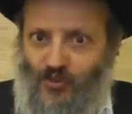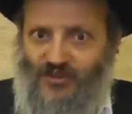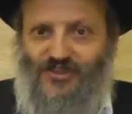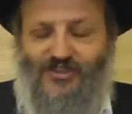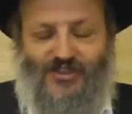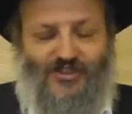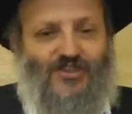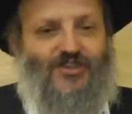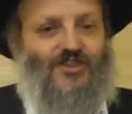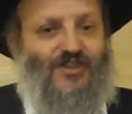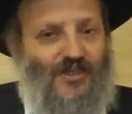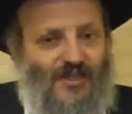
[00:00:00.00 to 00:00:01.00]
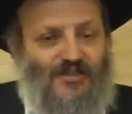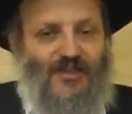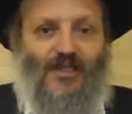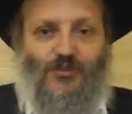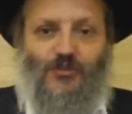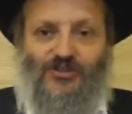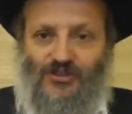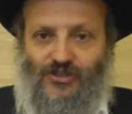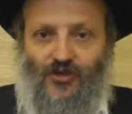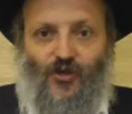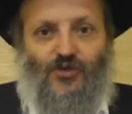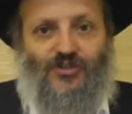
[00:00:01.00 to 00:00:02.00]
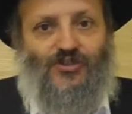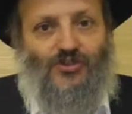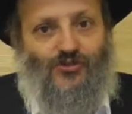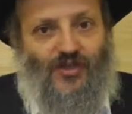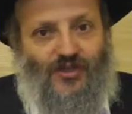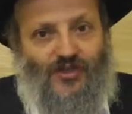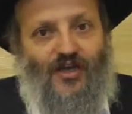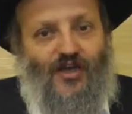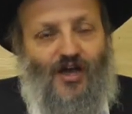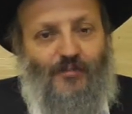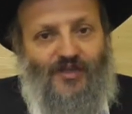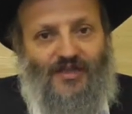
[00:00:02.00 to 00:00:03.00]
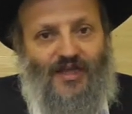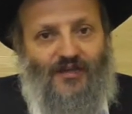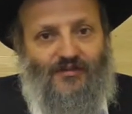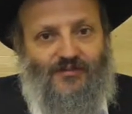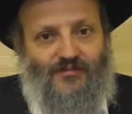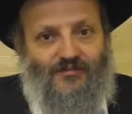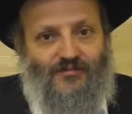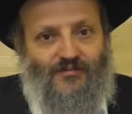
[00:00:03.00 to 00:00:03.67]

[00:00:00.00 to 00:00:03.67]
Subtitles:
We see this year that we see all this rain coming down.